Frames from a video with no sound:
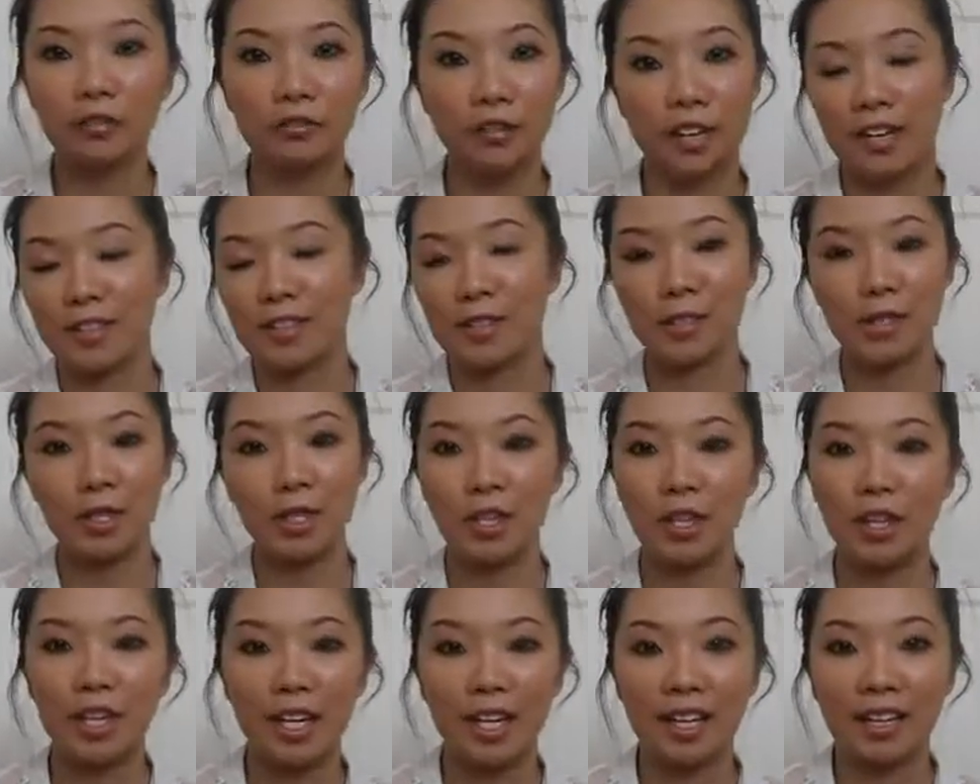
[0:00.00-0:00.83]
faster
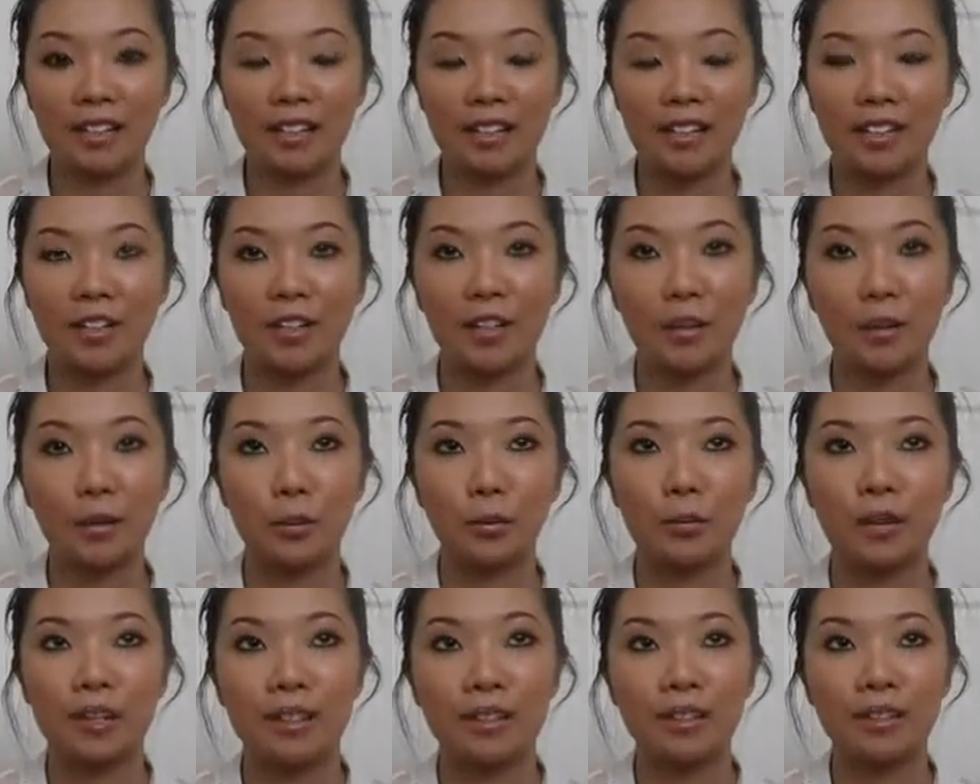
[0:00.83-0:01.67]
and, you know,
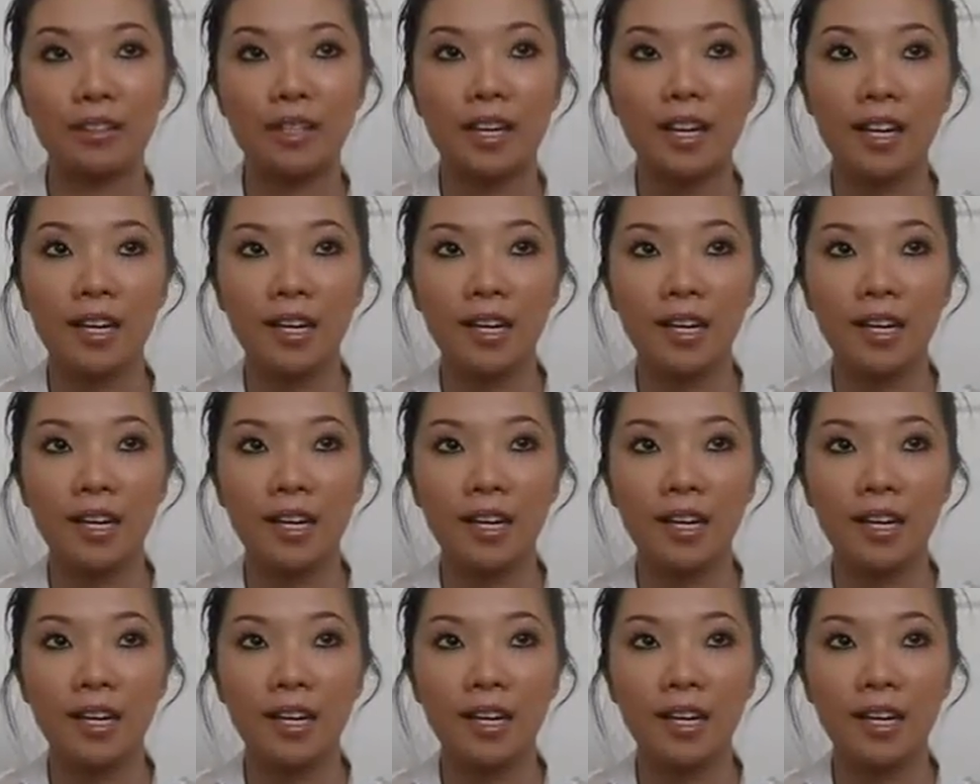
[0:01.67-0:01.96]
be